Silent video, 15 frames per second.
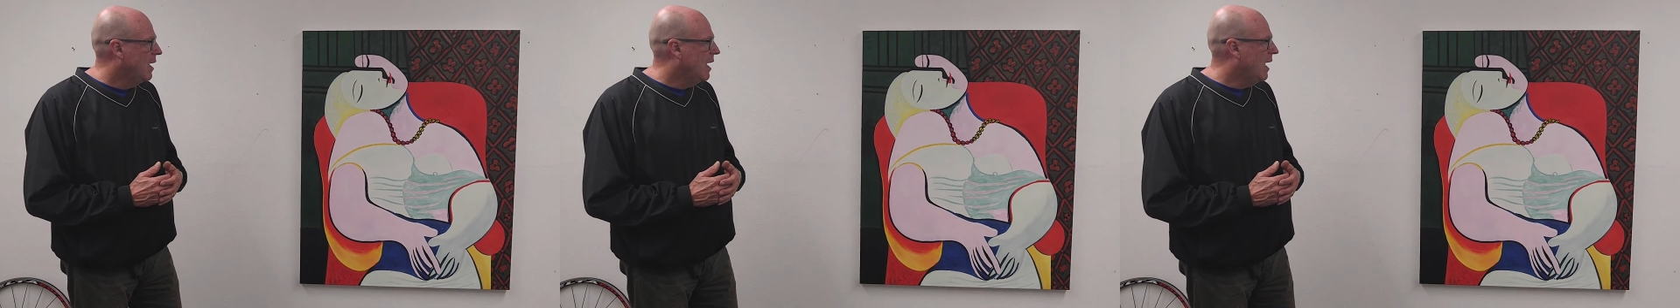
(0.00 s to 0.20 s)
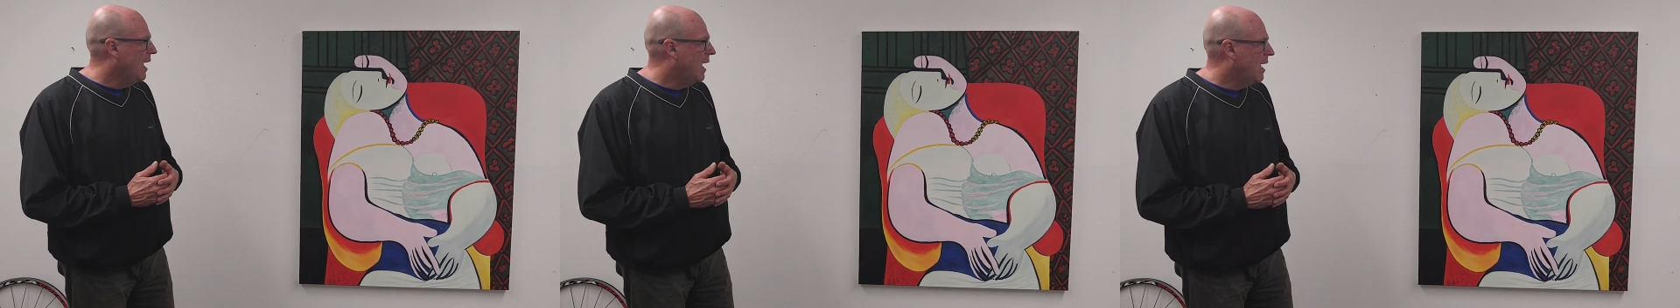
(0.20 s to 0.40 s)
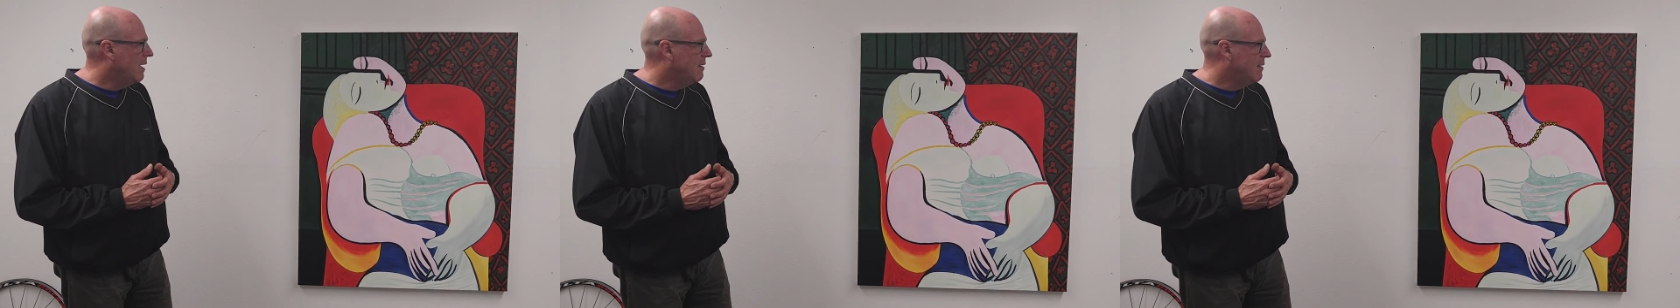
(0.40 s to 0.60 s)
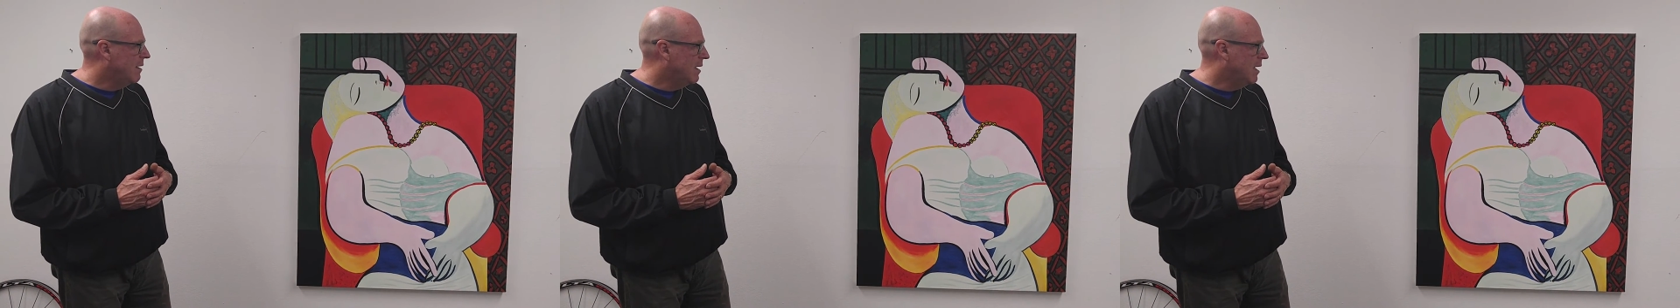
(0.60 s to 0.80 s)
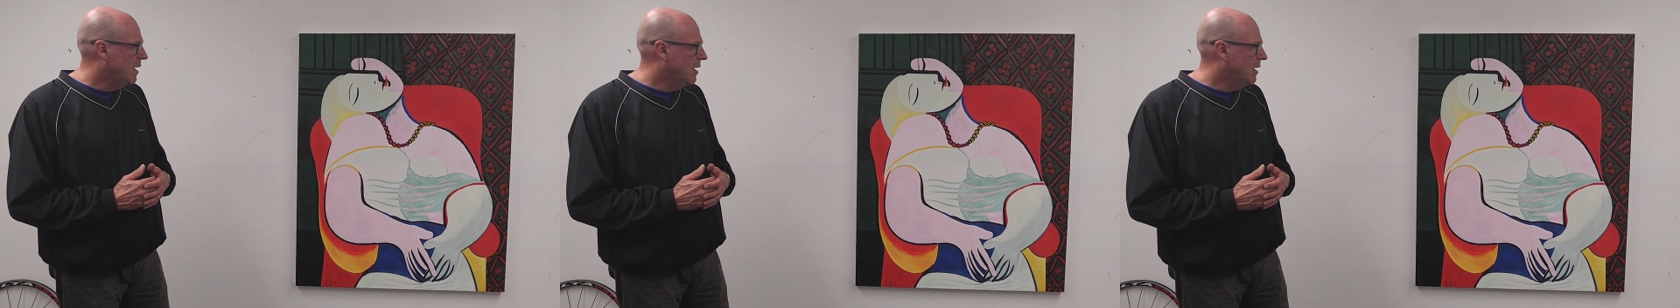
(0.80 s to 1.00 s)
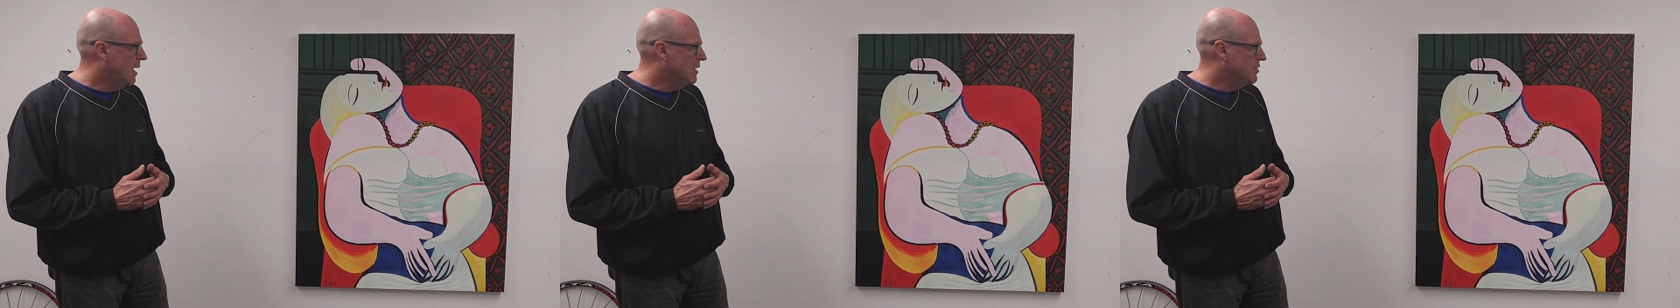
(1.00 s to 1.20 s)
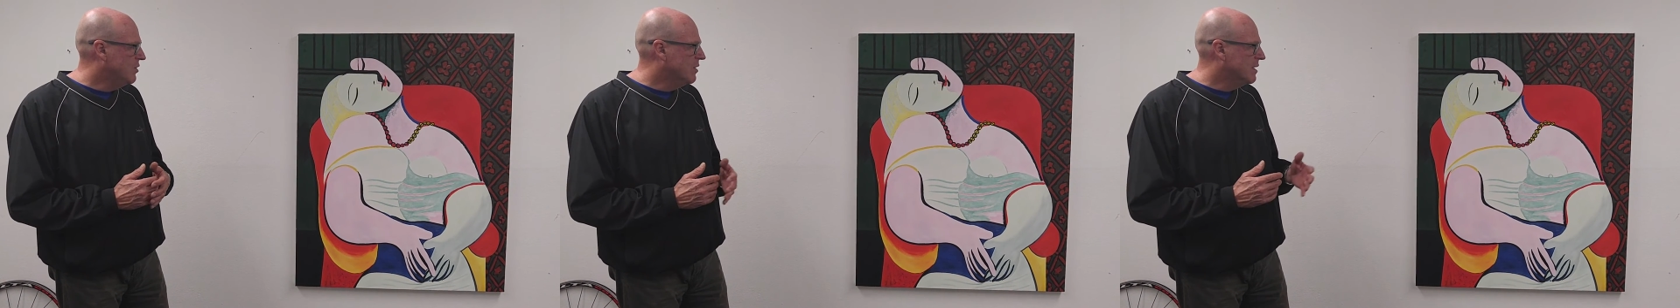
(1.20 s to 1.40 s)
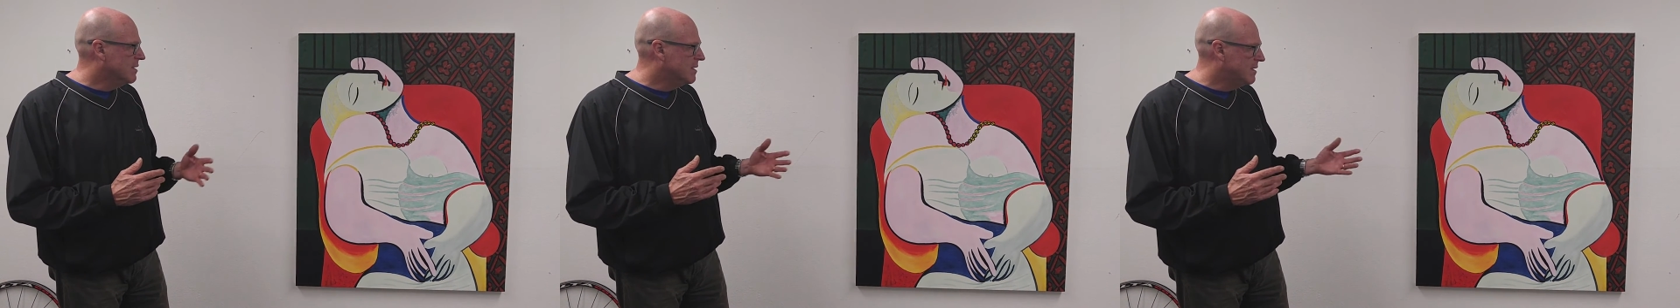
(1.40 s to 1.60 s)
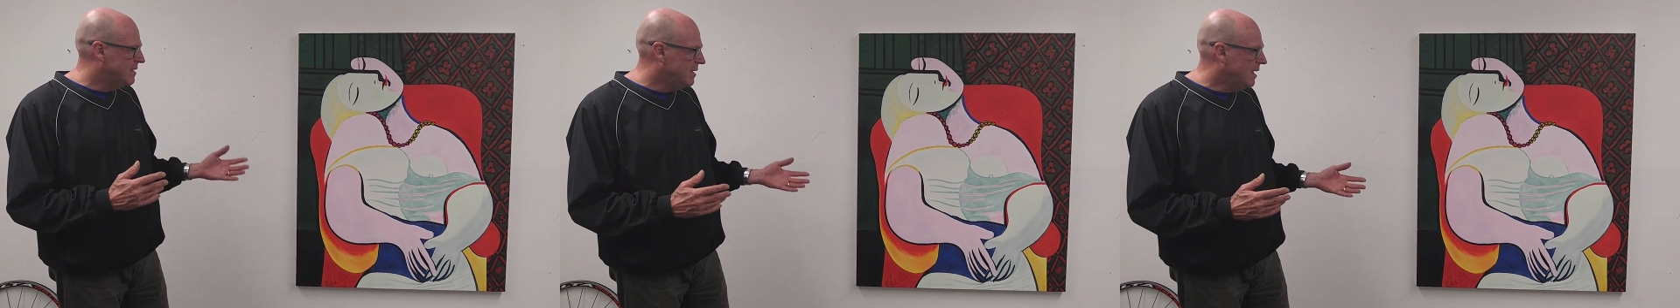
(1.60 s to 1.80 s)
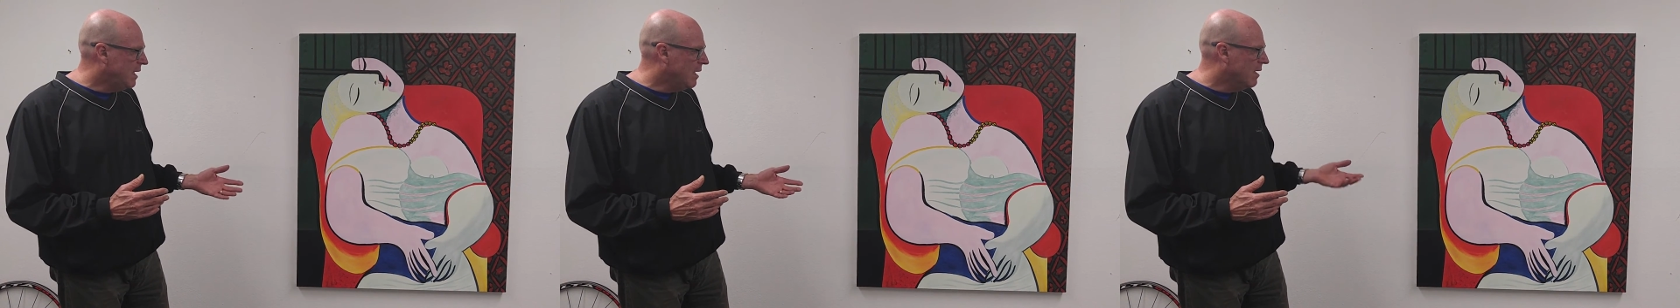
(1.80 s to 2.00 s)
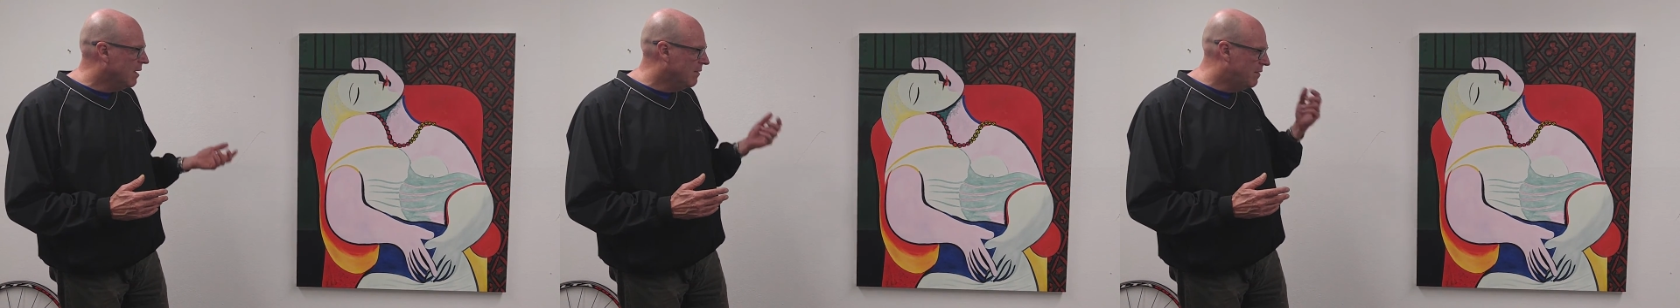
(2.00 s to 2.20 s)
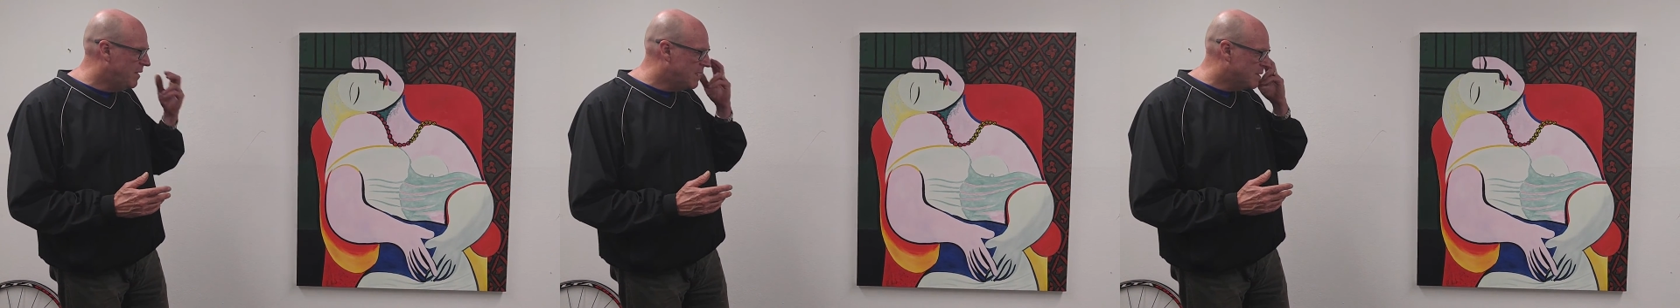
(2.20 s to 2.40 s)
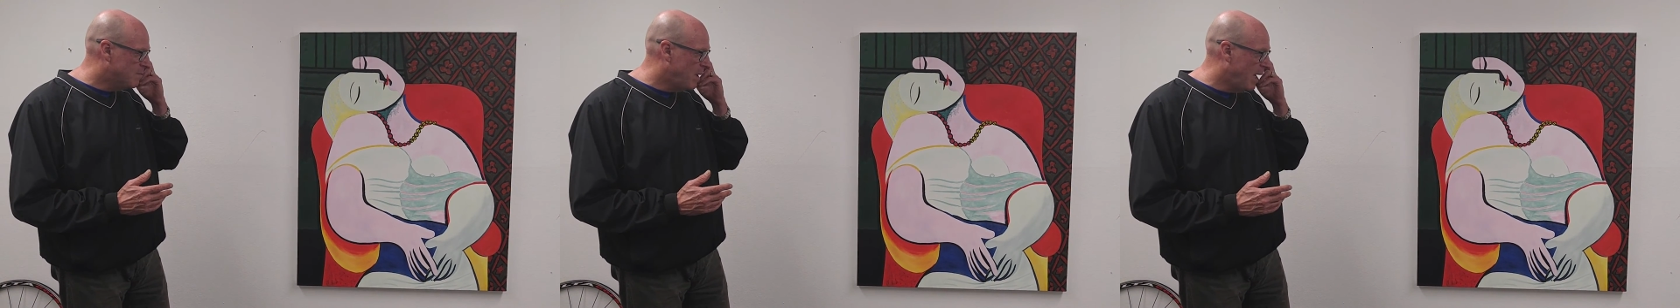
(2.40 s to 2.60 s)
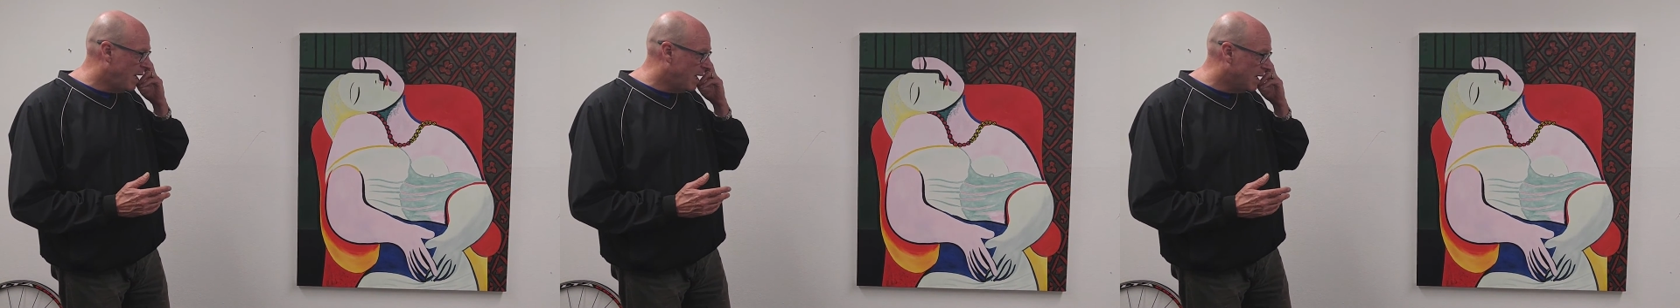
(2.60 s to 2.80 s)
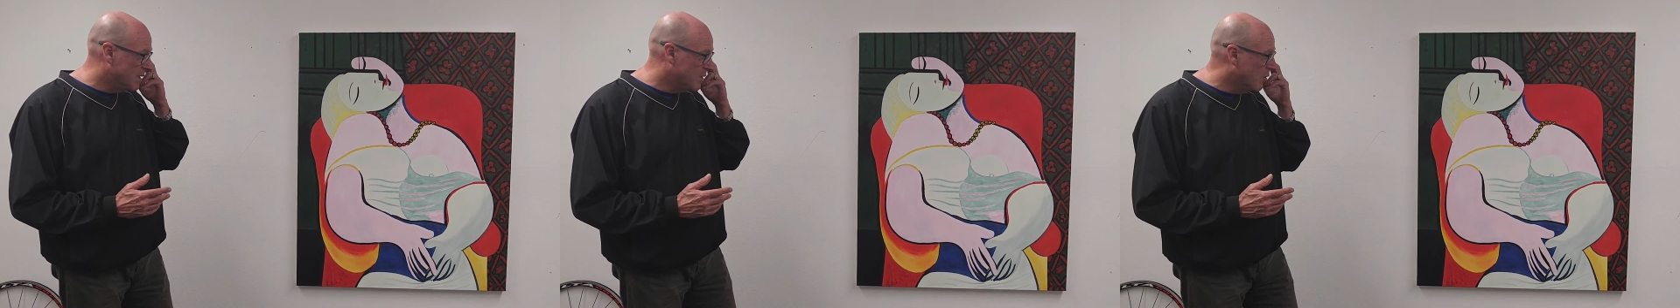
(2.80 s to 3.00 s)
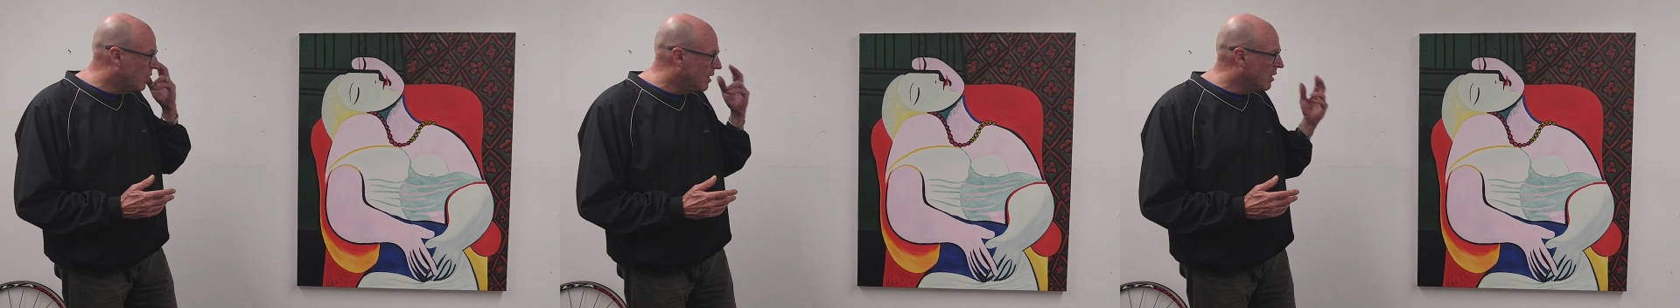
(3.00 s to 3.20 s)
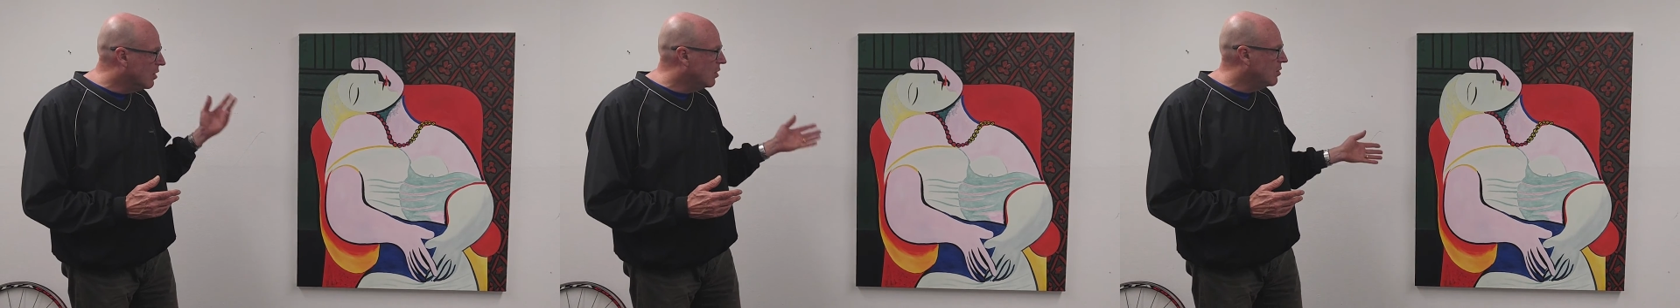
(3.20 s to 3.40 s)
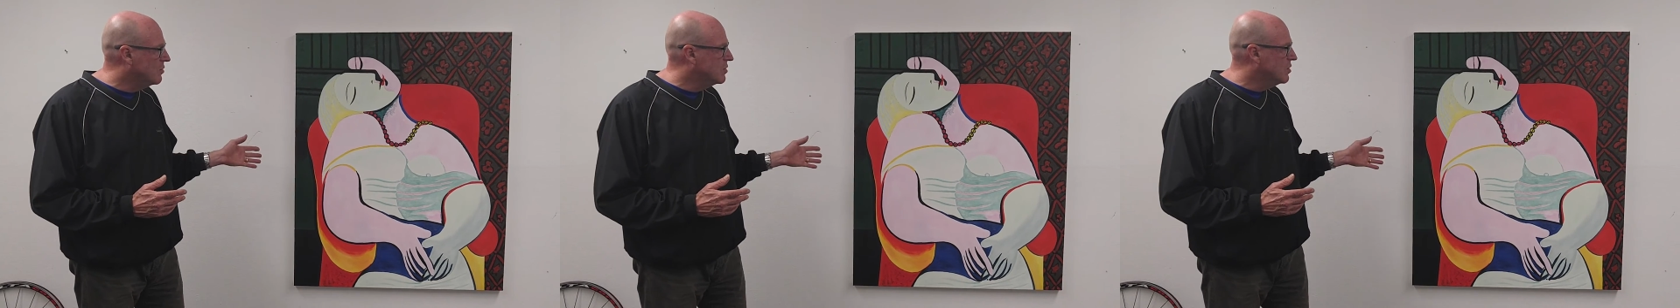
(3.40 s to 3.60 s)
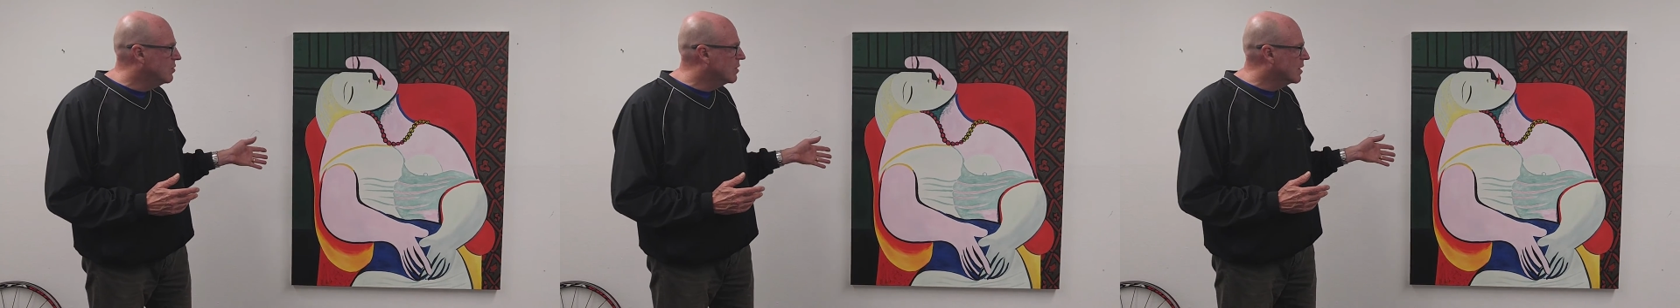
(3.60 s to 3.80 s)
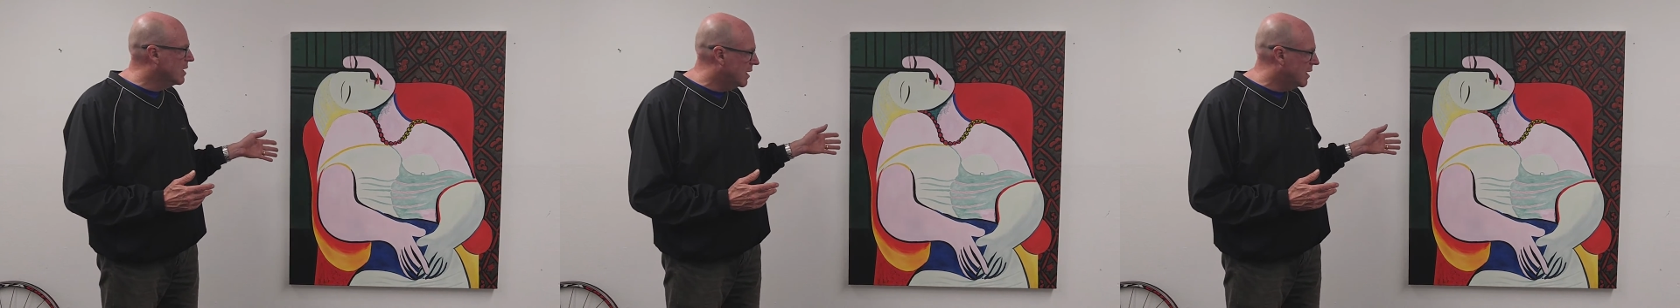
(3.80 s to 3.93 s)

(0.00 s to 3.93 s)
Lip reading: And as you can see, this painting is going to go to a